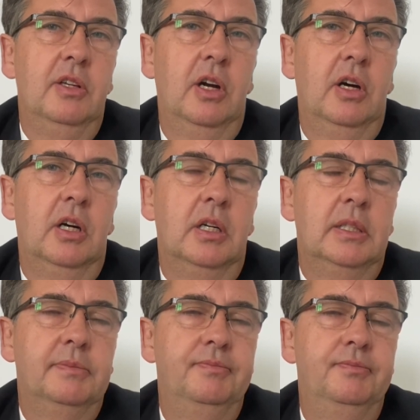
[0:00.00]

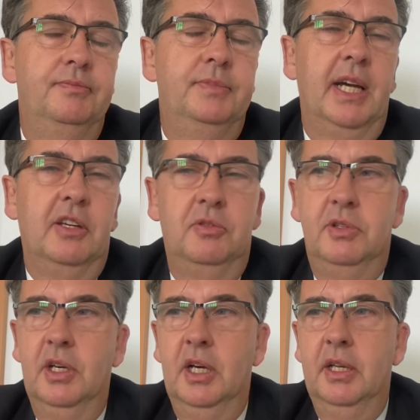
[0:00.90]
your tax
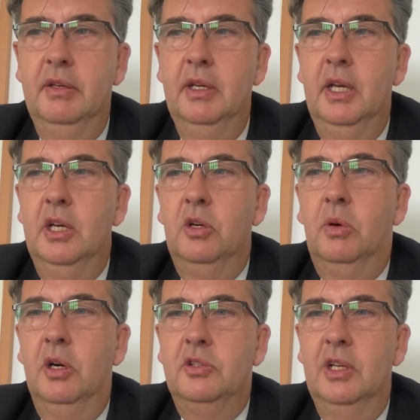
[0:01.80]
return
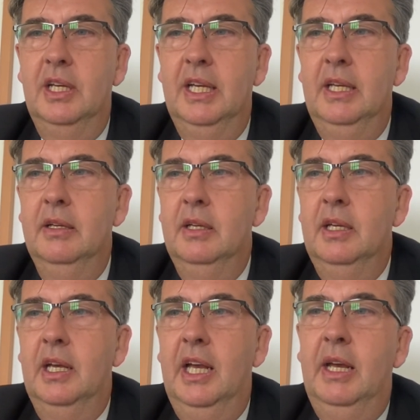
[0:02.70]
quarterly,
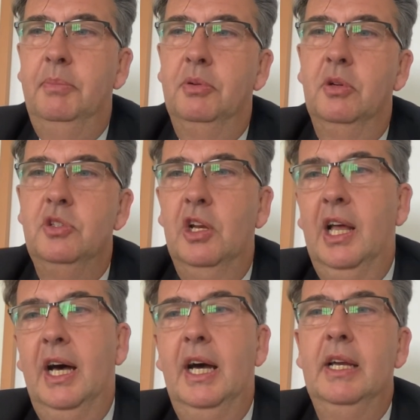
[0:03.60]
April,
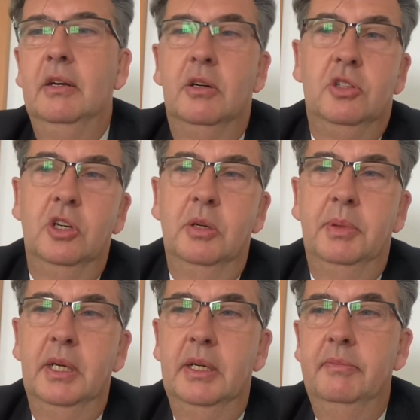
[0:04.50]
July,
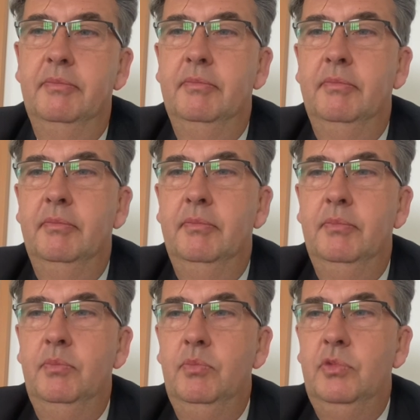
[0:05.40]
October,
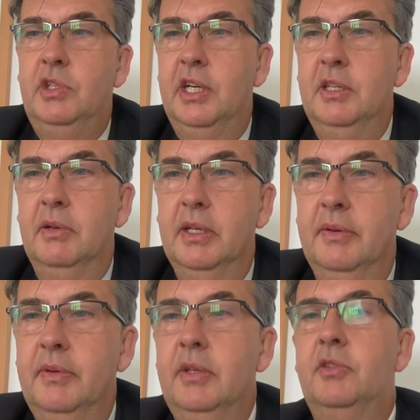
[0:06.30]
January.
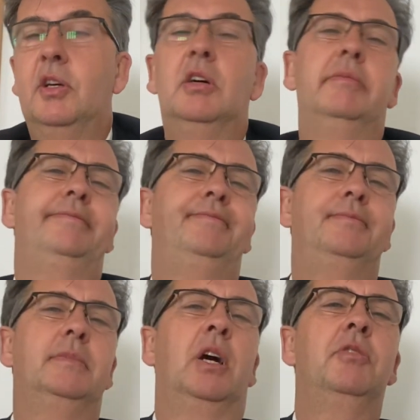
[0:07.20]
So
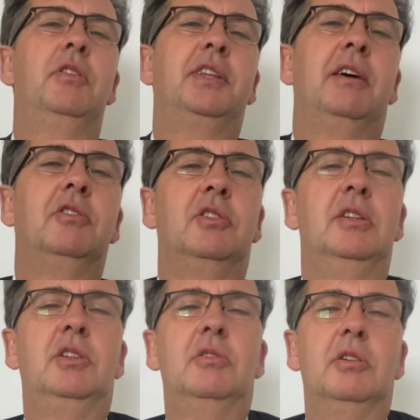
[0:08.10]

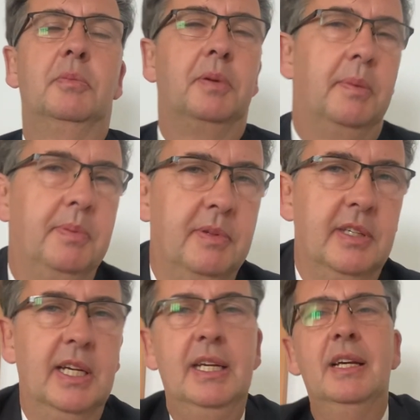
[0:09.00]
100,000 euro
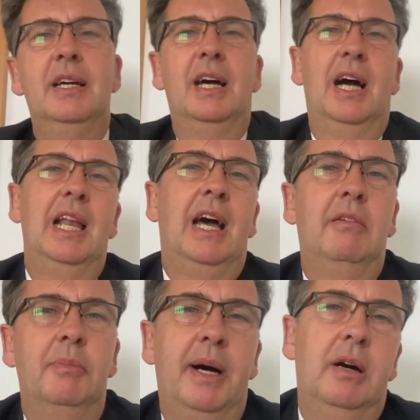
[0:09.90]
property allow
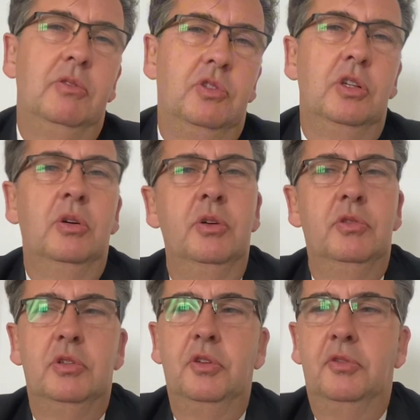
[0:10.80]
about
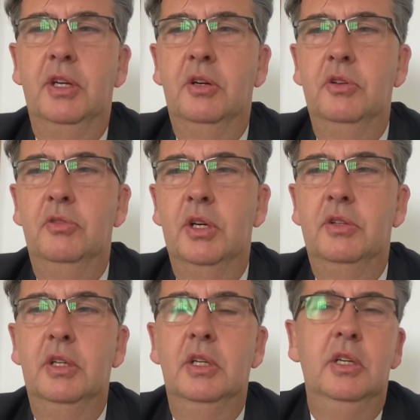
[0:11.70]
200 to 300
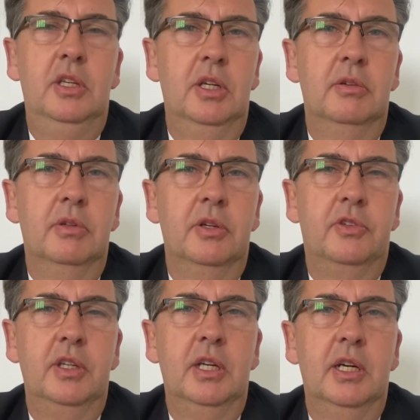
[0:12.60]

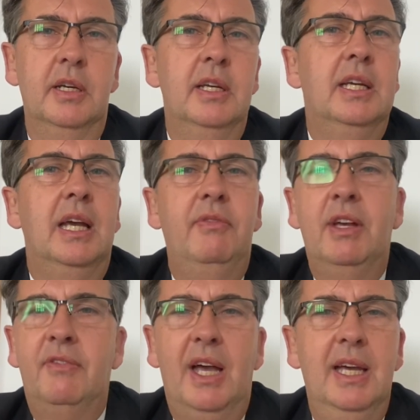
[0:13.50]
euros a year. If you
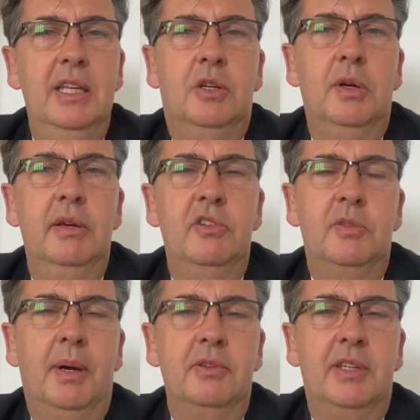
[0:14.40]
have any queries
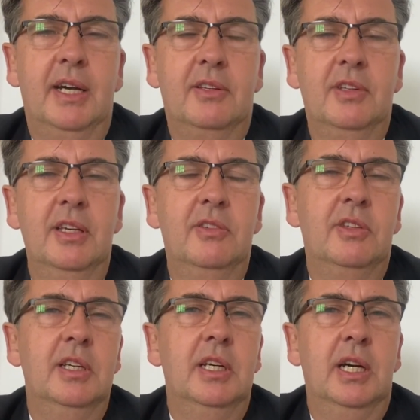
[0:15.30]
about taxes,
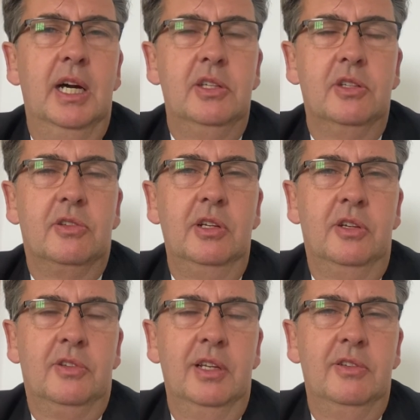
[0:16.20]
at
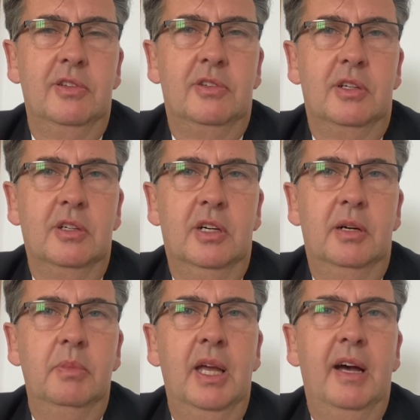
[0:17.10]

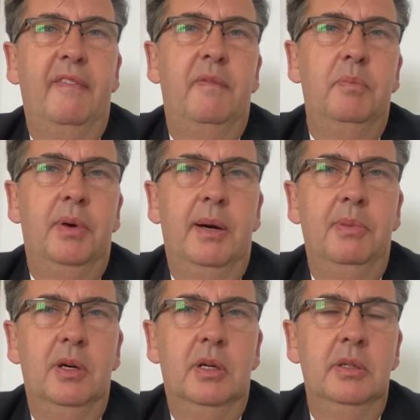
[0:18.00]
justlawsolicitors.com, we have
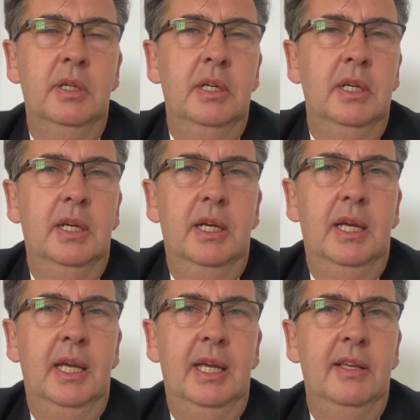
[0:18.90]
Pablo.
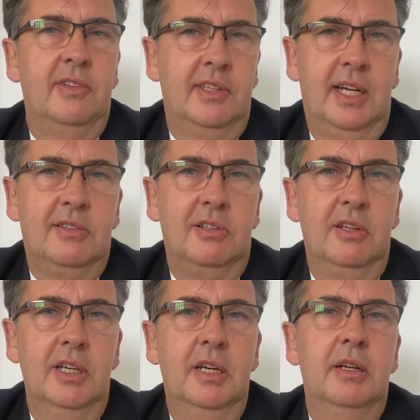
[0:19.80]
He is a tax
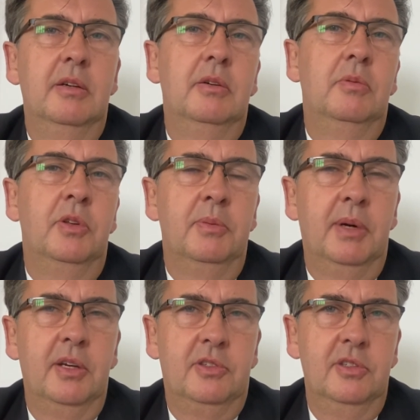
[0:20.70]
lawyer with a
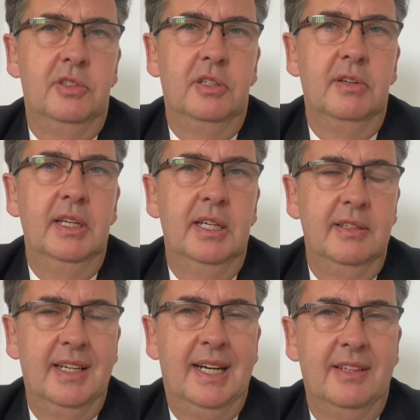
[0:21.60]
master's degree in
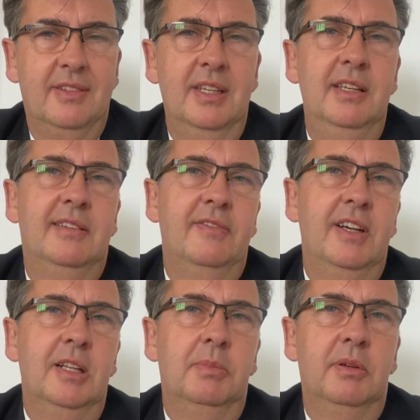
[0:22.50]
tax, and he's
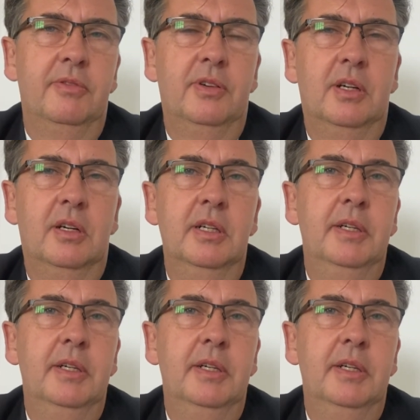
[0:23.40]
available for